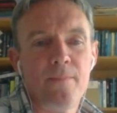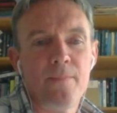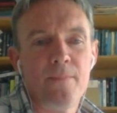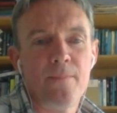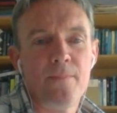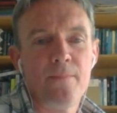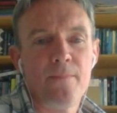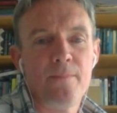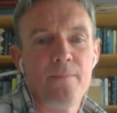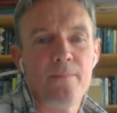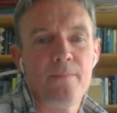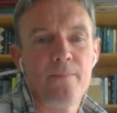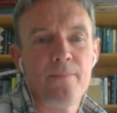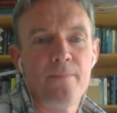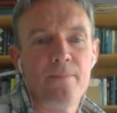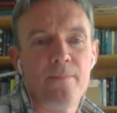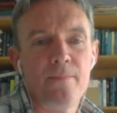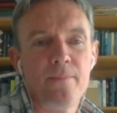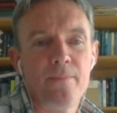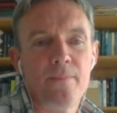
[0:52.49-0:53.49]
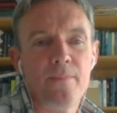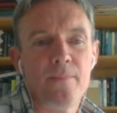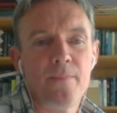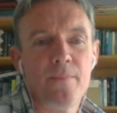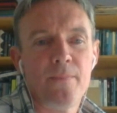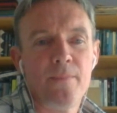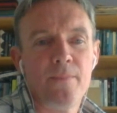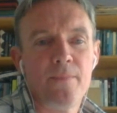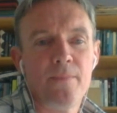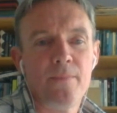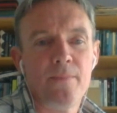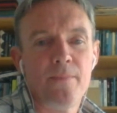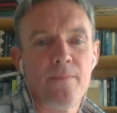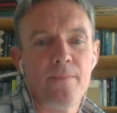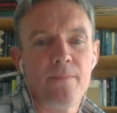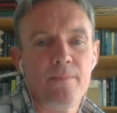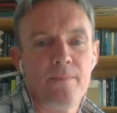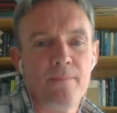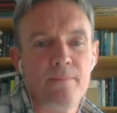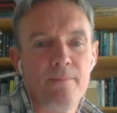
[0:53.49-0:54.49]

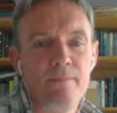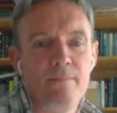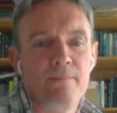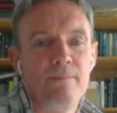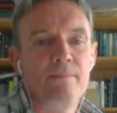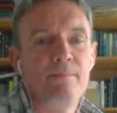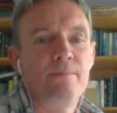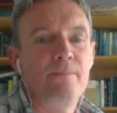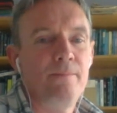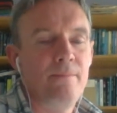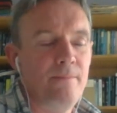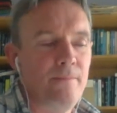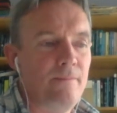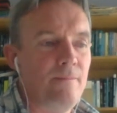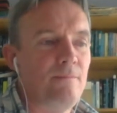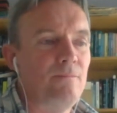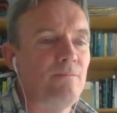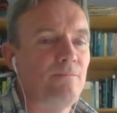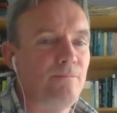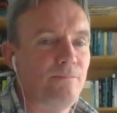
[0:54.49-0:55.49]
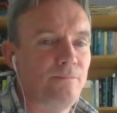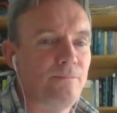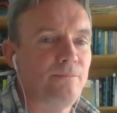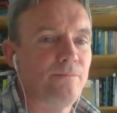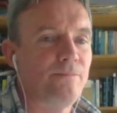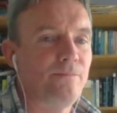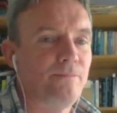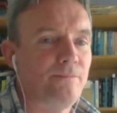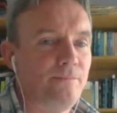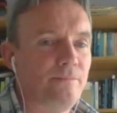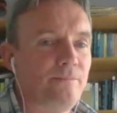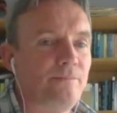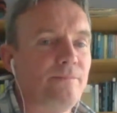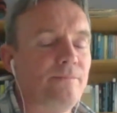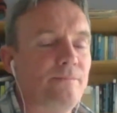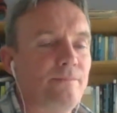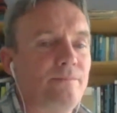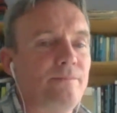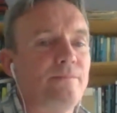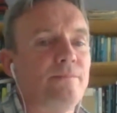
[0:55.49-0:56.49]

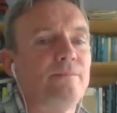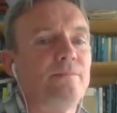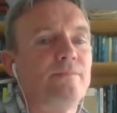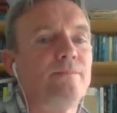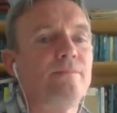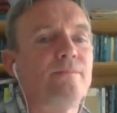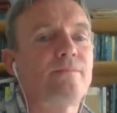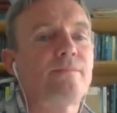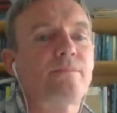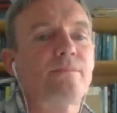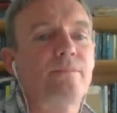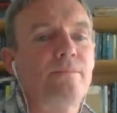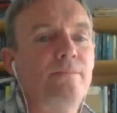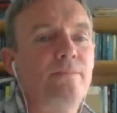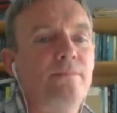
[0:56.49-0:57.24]
The person shown says nothing.